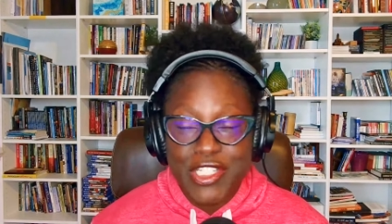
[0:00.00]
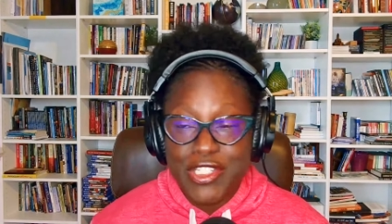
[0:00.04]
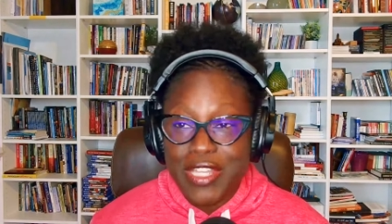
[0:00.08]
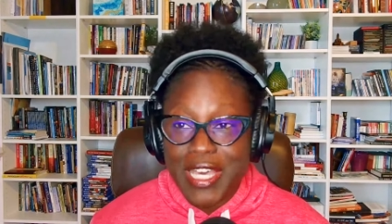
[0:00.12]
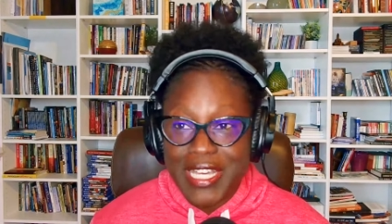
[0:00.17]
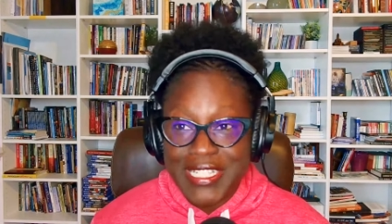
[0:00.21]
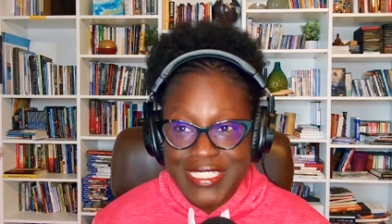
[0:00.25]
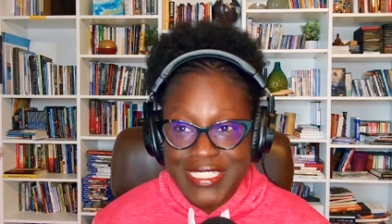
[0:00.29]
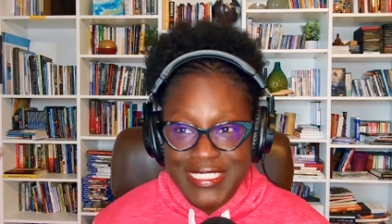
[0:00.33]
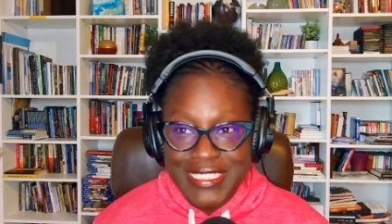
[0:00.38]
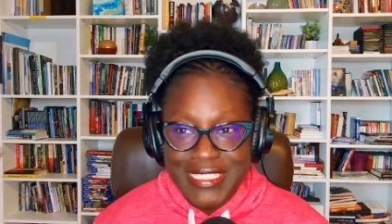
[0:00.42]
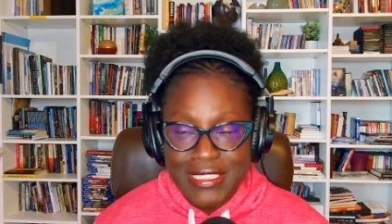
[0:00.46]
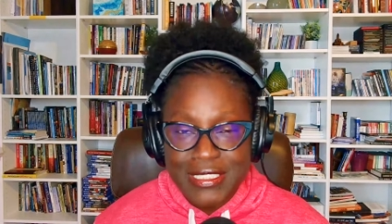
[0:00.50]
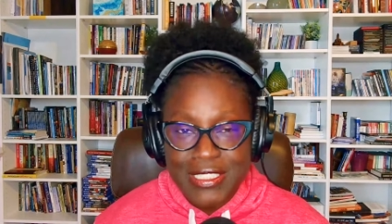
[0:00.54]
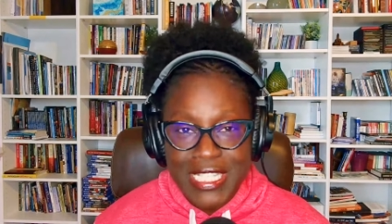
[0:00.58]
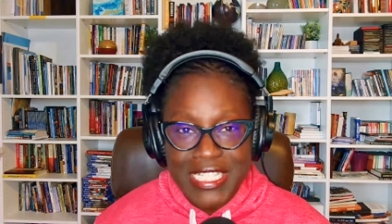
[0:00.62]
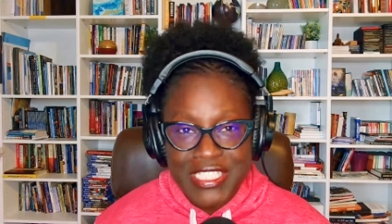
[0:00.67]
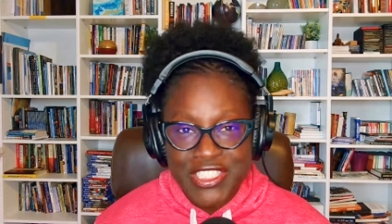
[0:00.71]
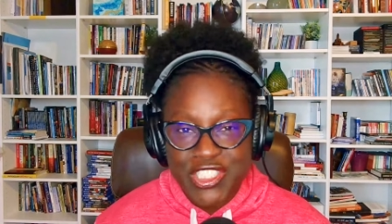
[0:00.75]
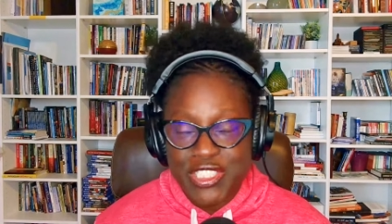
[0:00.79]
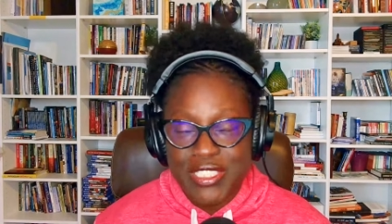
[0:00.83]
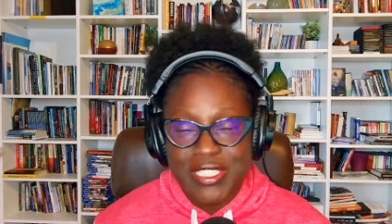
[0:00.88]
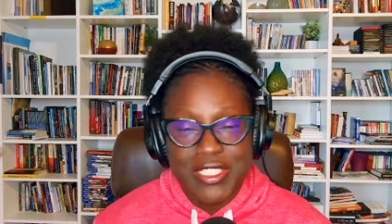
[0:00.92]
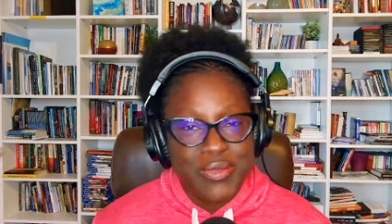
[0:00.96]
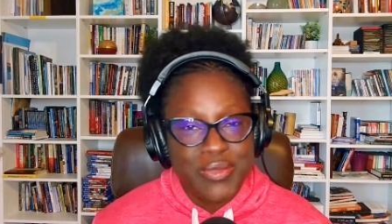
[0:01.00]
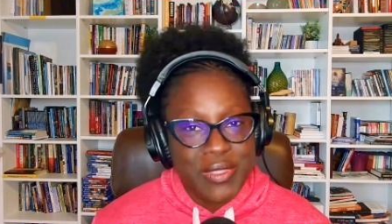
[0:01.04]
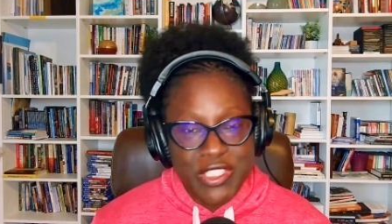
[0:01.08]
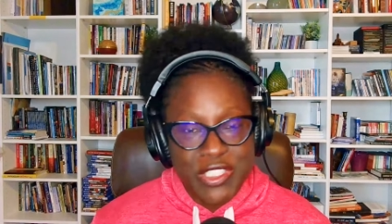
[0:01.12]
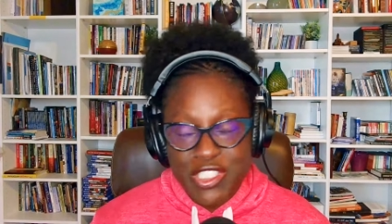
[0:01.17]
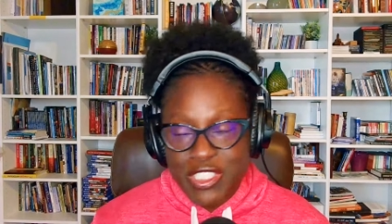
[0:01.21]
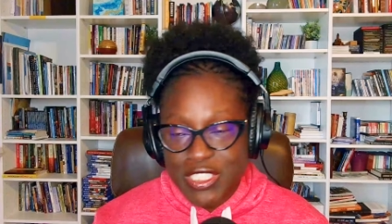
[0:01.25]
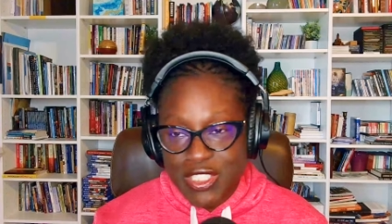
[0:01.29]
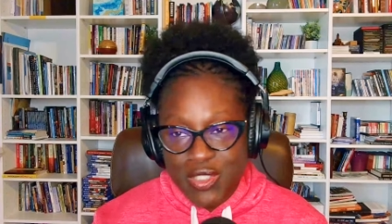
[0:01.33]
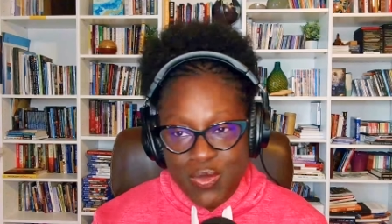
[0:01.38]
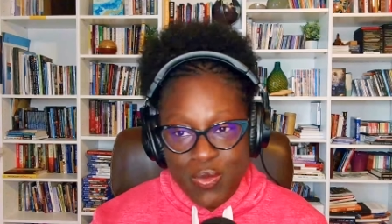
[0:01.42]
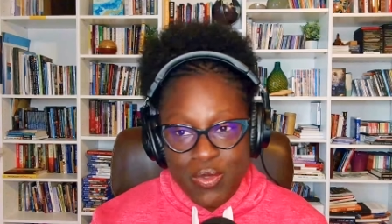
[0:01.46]
not in session. We're
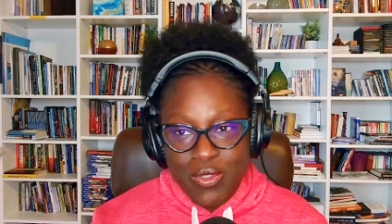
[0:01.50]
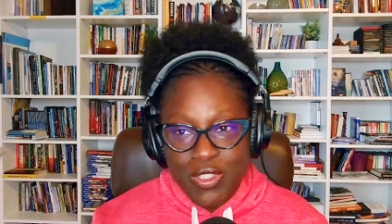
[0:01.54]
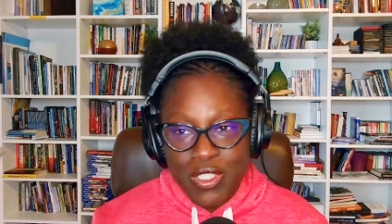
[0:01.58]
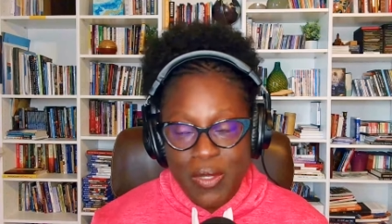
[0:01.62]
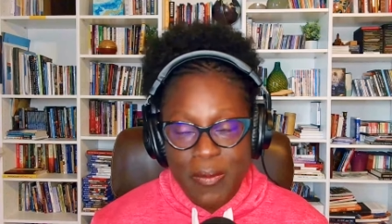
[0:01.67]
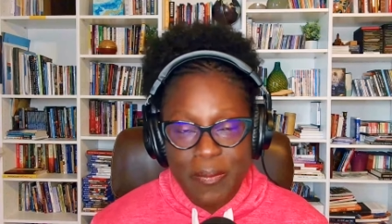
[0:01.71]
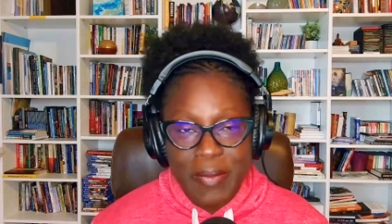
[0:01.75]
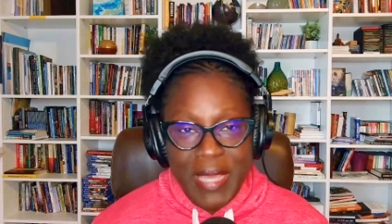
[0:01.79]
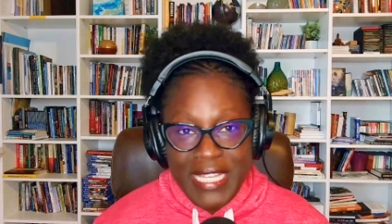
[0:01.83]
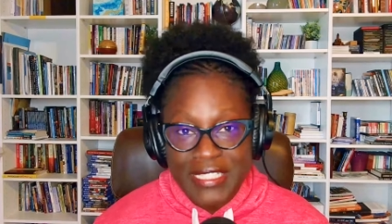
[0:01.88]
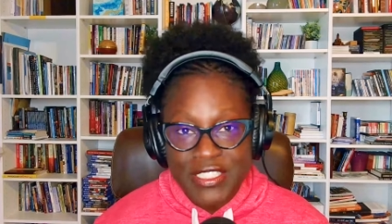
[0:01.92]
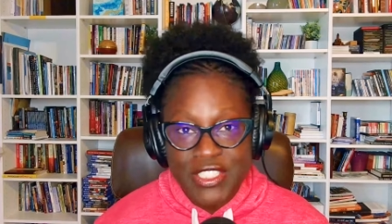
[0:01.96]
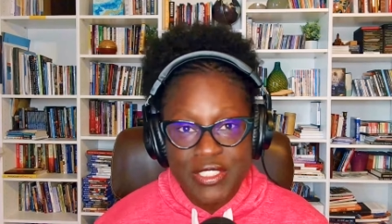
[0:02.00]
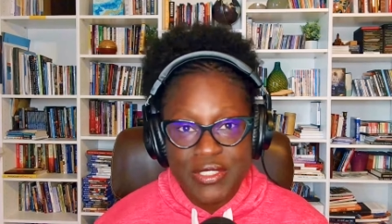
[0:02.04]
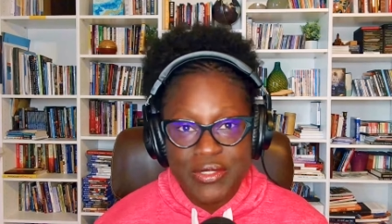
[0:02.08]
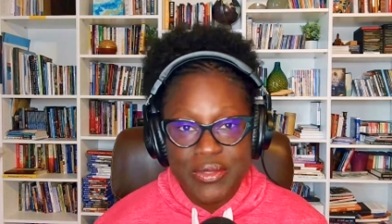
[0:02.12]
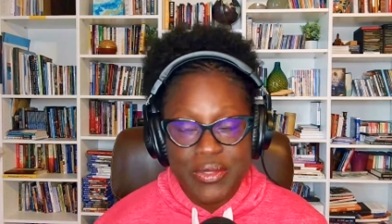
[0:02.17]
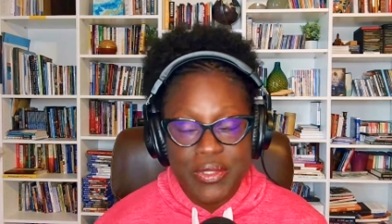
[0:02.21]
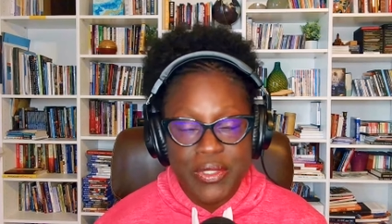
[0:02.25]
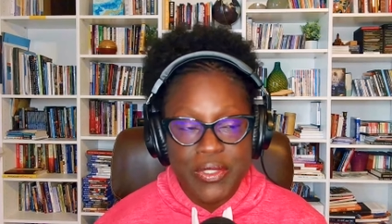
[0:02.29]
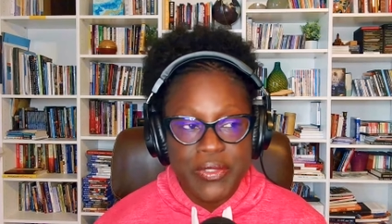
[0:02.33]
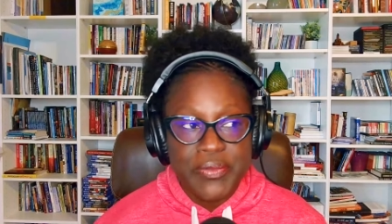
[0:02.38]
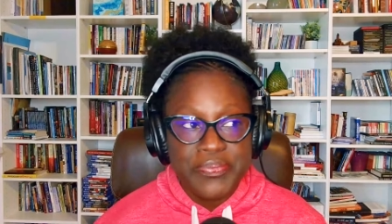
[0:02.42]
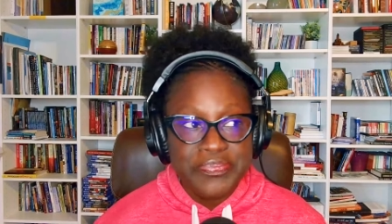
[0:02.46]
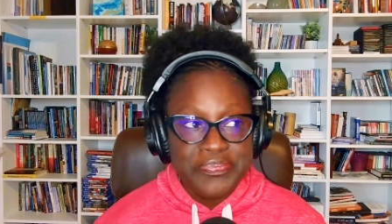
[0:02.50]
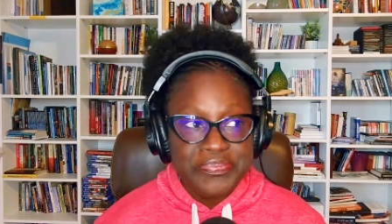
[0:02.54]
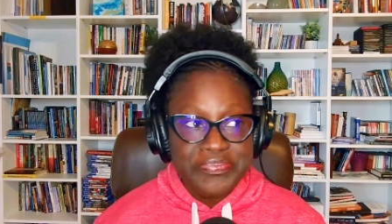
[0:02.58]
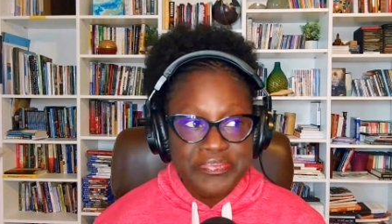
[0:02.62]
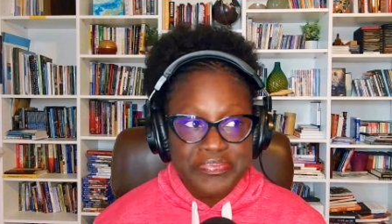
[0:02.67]
just, passing through.